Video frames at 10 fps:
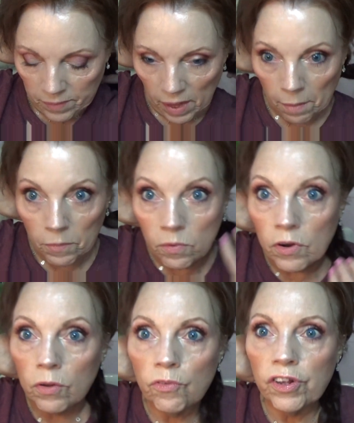I'm going to
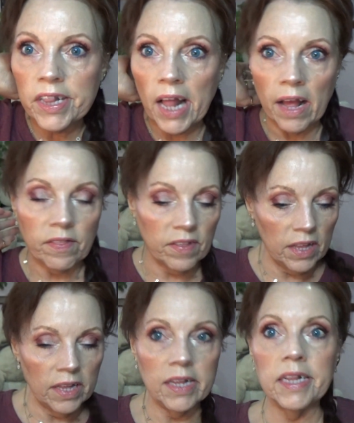do just like
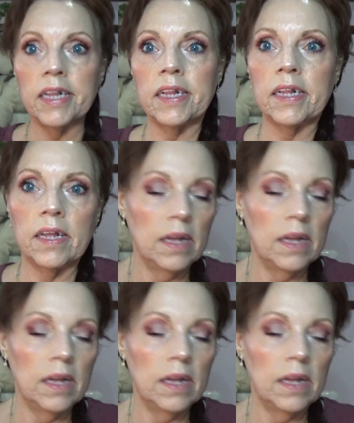this.